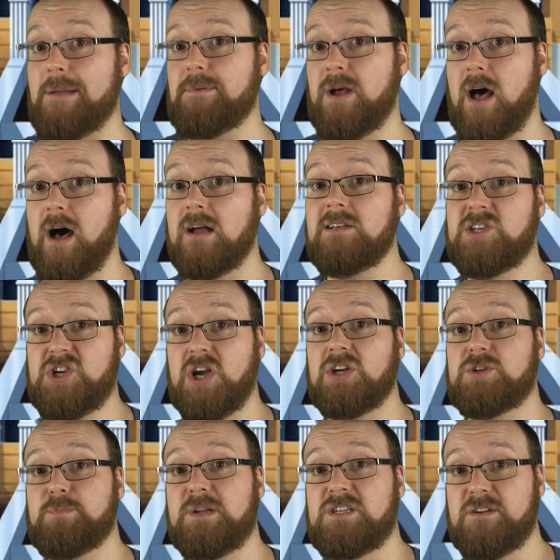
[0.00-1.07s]
trap card,
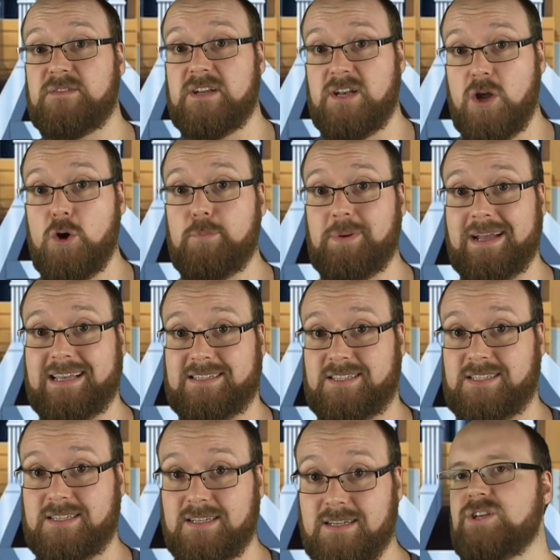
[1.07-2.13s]
Judgment of
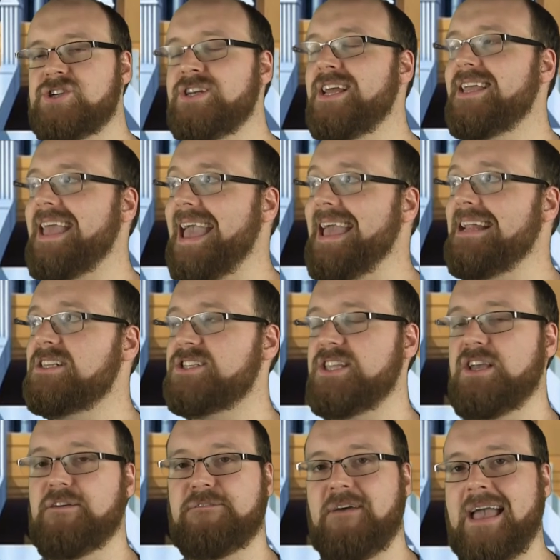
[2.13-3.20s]
Anubis, which
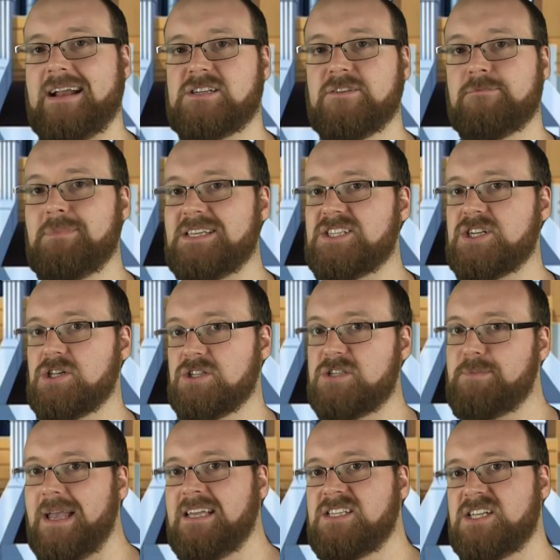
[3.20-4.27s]
negates the effect of
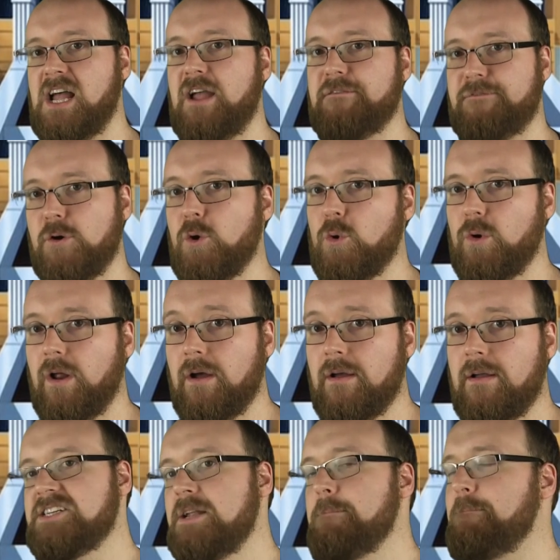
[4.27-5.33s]
Mystical Space Typhoon,
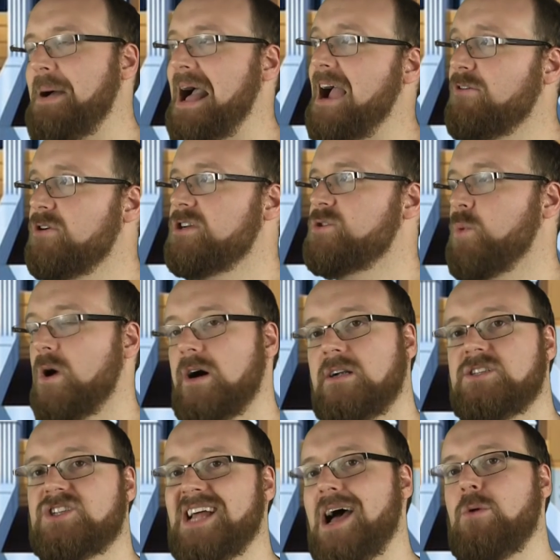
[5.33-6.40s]
and in Para's
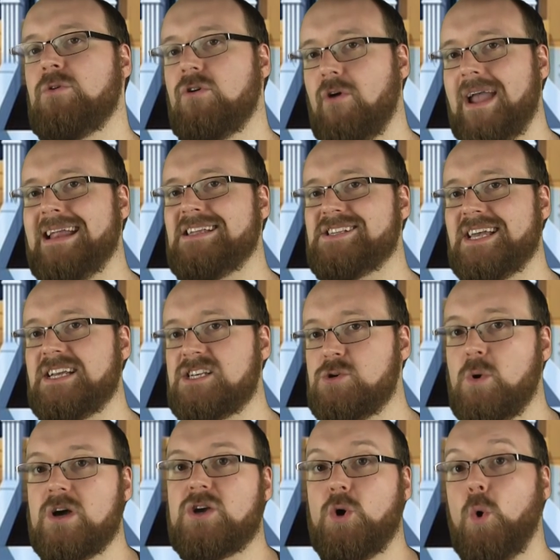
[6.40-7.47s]
words, downgrades
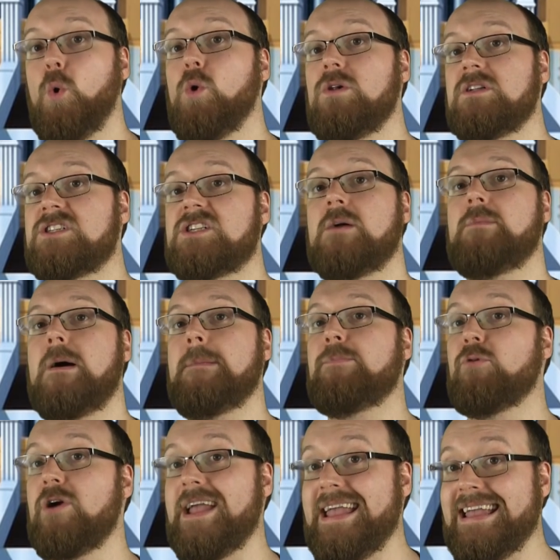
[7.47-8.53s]
it to a cool summer
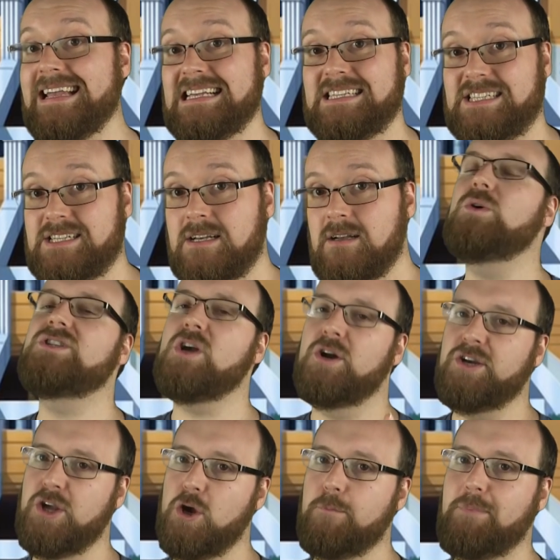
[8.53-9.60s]
breeze. Joke's
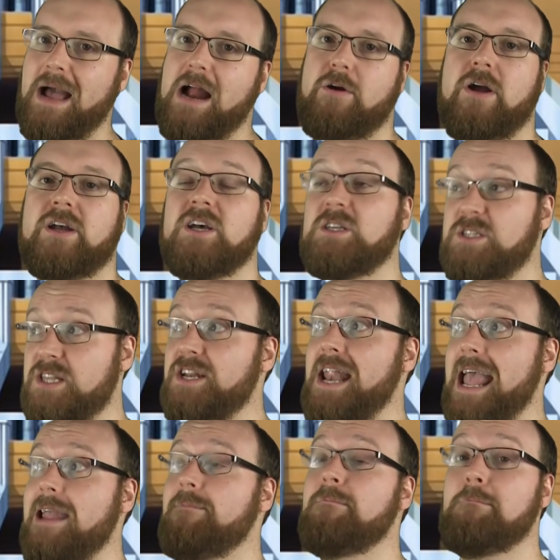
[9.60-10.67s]
on you, Para, because
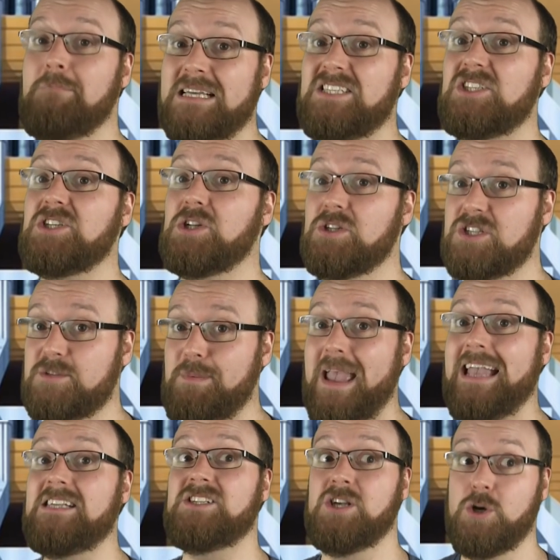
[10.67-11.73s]
the name Mystical
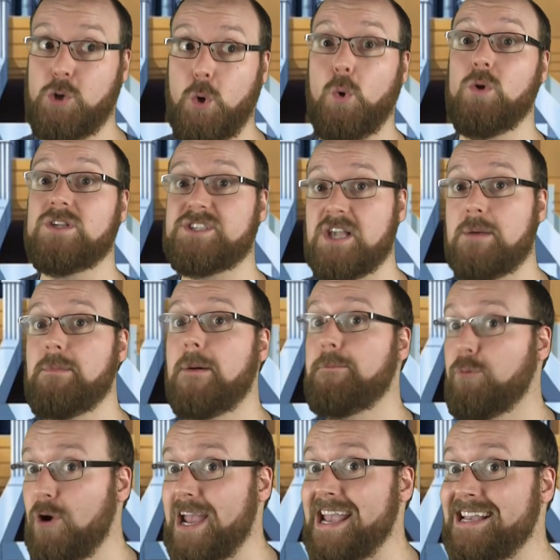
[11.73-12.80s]
Space Cool
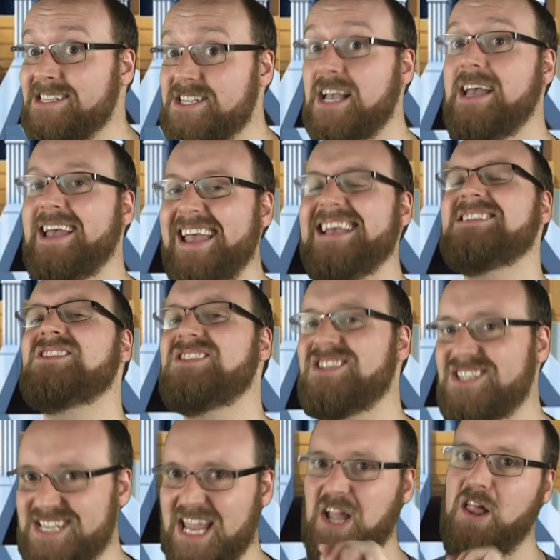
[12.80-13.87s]
Summer Breeze is
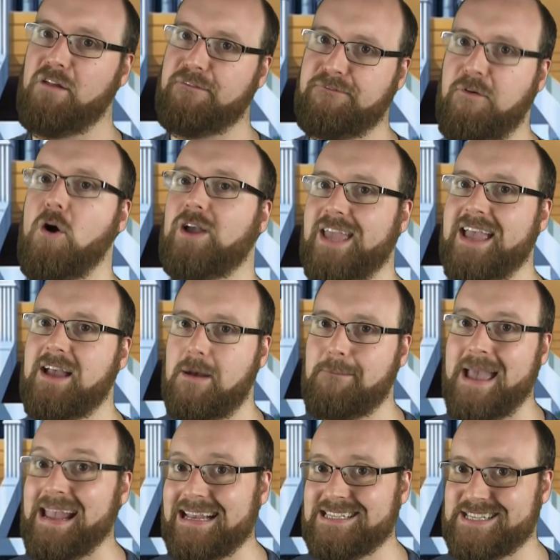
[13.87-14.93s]
still f***ing
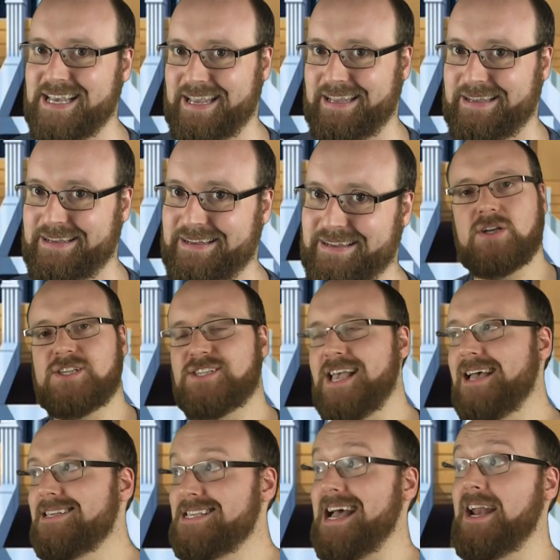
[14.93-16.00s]
amazing. Doc
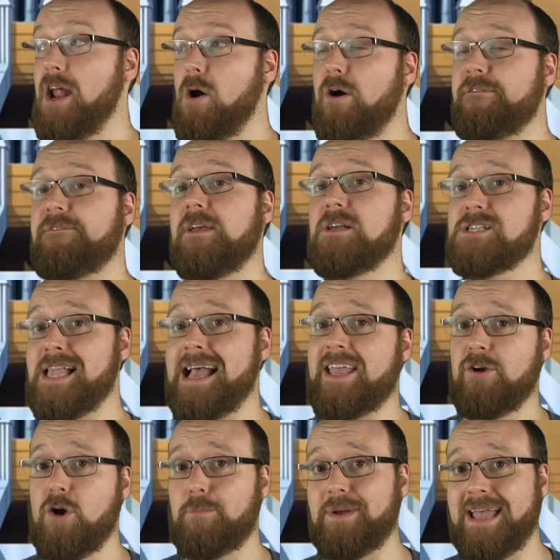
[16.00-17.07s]
says, I know it feels
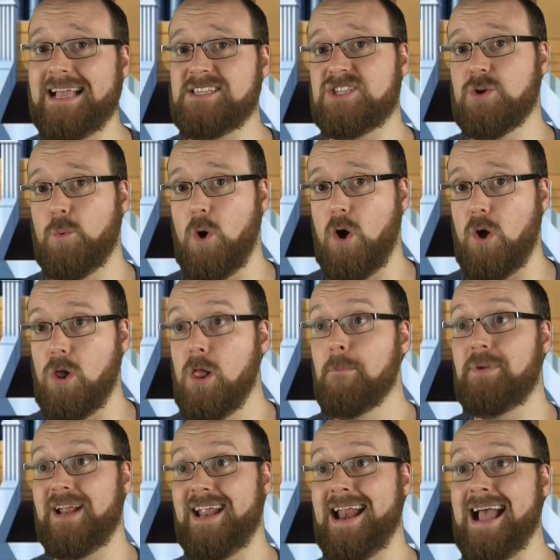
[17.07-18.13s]
like you're up against the
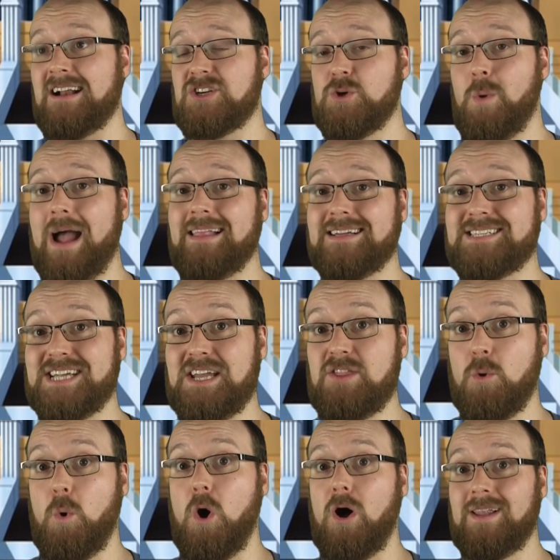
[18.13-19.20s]
wall, but in
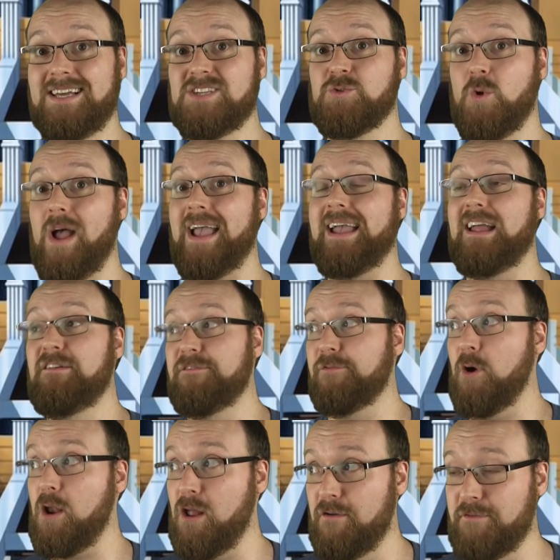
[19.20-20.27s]
actuality, the wall is right in
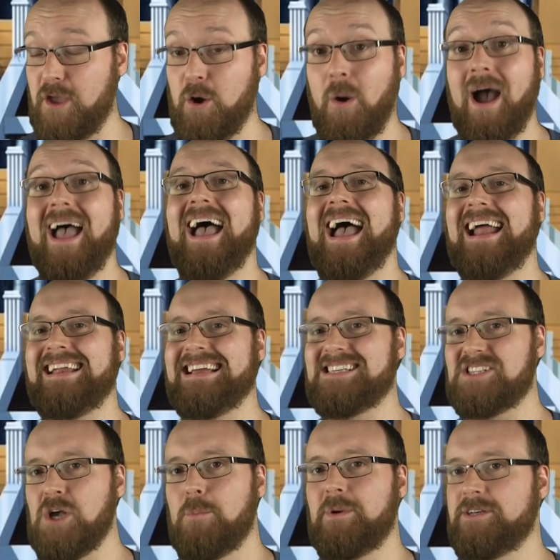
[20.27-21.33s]
front of you, and
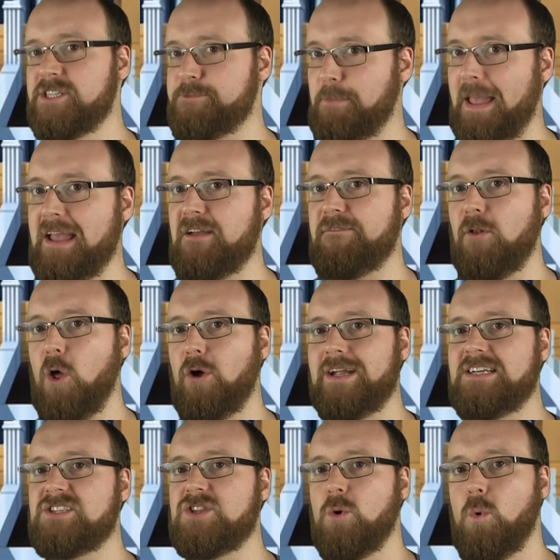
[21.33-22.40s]
he summons Pink
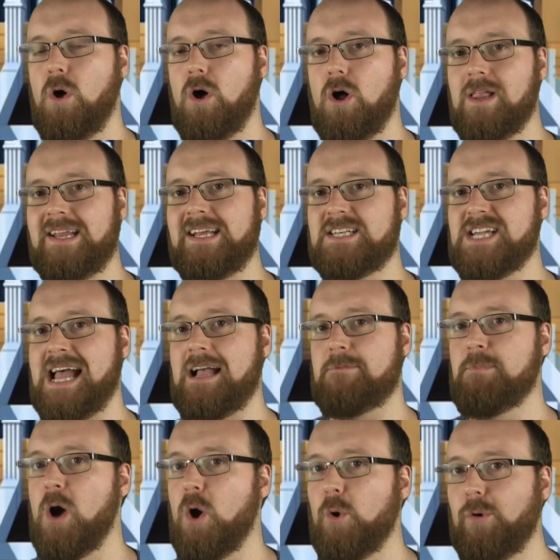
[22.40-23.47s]
Floyd's The Wall in
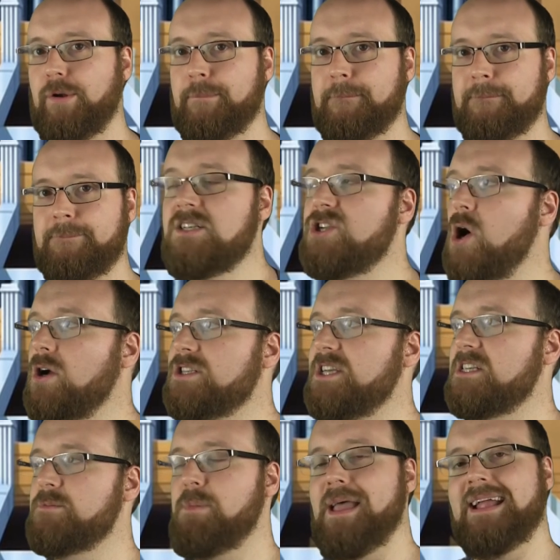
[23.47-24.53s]
attack mode. And
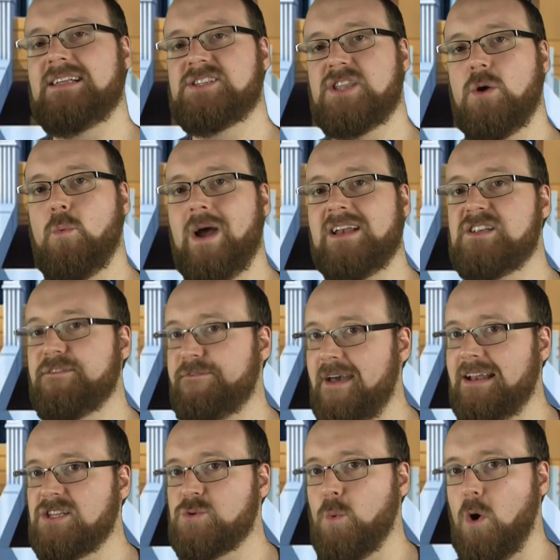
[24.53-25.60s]
Doc explains that when
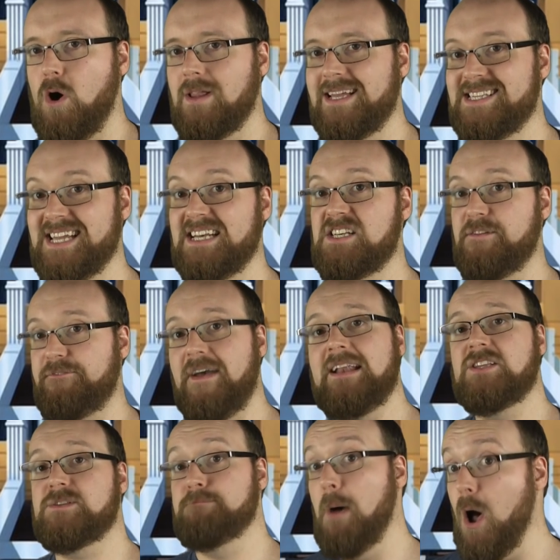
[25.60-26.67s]
Defense Wall is in
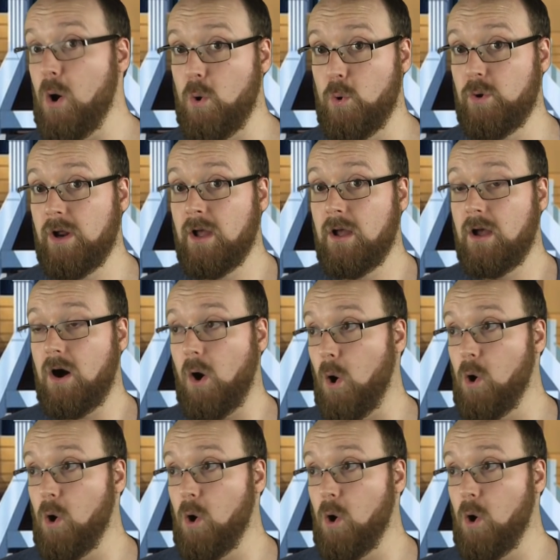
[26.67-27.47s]
defense mode,